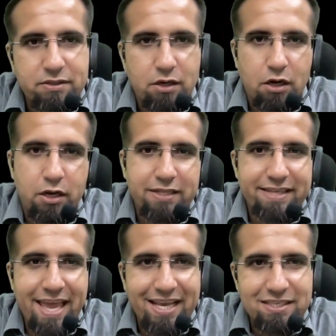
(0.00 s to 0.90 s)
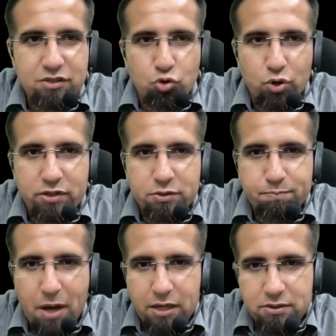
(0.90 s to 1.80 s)
let's say x students
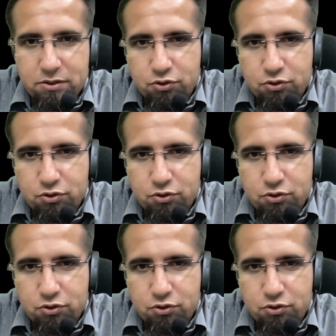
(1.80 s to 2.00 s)
passed.